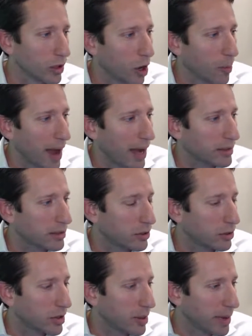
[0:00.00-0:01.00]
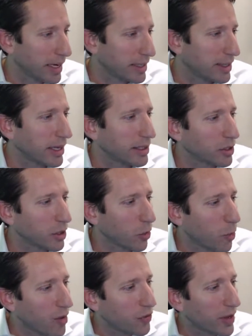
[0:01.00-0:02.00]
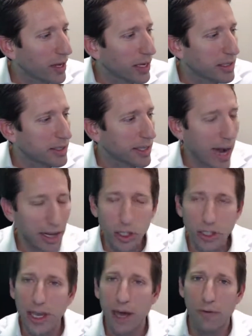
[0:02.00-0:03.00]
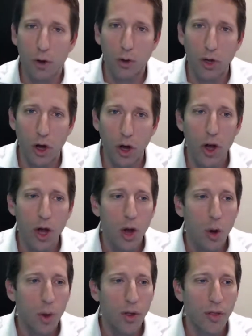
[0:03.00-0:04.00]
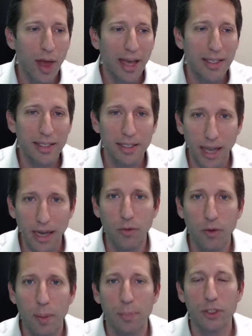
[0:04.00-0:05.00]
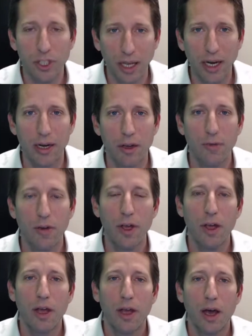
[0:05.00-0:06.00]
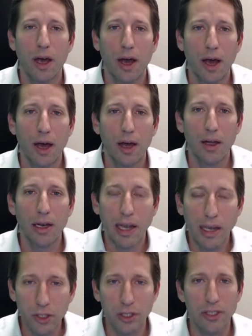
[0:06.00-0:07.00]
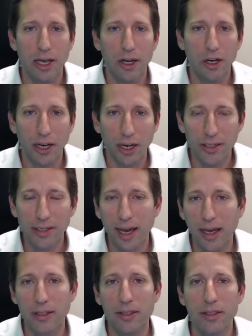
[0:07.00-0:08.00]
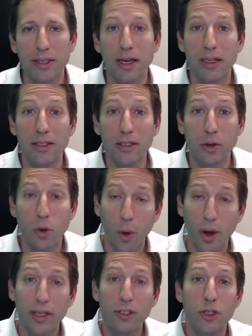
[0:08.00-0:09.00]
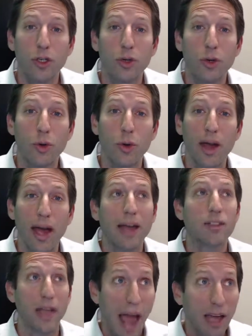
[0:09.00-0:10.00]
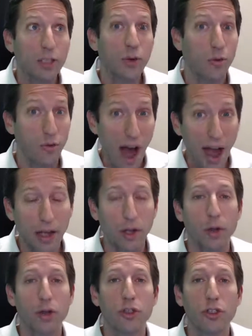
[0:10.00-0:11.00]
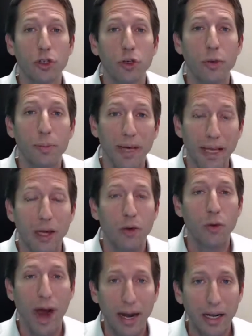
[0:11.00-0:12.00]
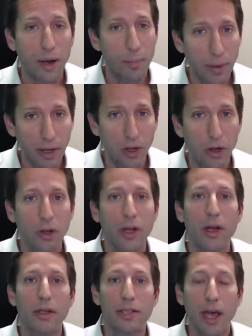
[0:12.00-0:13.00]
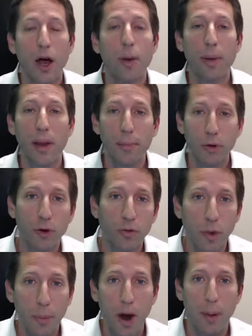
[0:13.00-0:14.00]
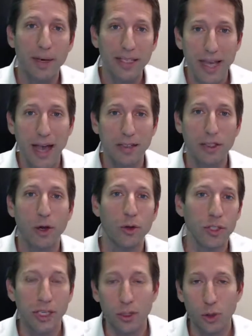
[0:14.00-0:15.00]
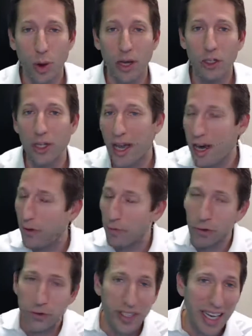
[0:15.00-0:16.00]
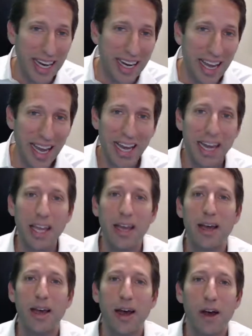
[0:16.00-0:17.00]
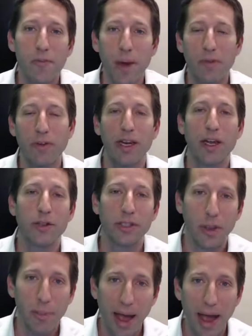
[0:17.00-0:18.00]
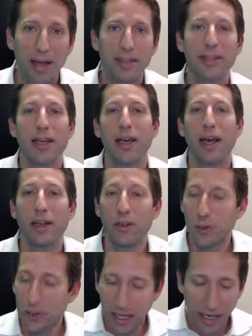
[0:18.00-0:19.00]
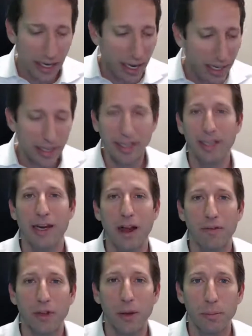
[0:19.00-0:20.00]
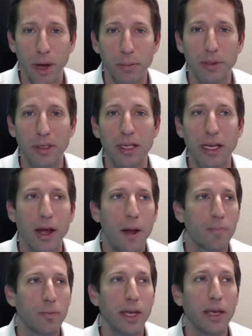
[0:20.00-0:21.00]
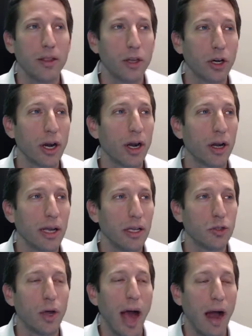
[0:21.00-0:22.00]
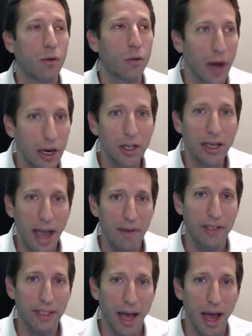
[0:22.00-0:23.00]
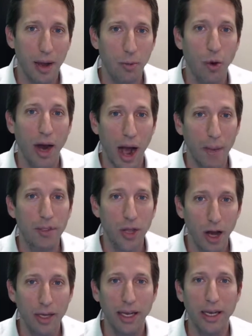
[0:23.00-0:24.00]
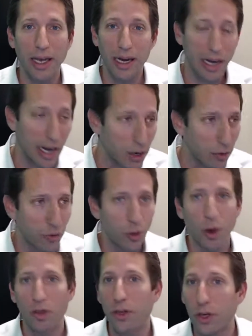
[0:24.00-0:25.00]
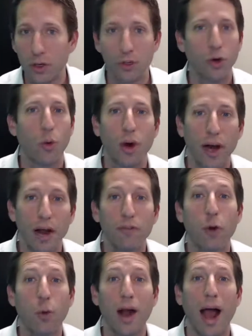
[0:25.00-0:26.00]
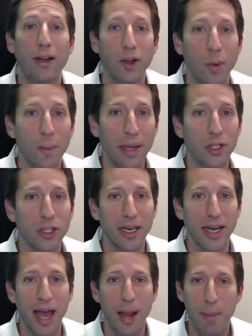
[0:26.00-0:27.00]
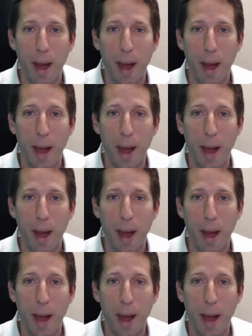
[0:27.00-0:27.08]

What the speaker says: go back to the many things. So the one thing is that I just had a phone call with a state representative, legislator here in Texas that is going to has filed to begin writing a bill to help improve the property tax code situation. And if you've seen any of my videos in the past and you've seen anything that I've done publicly, I rarely have a time where I'm talking in an interview on the news or wherever where I don't mention the name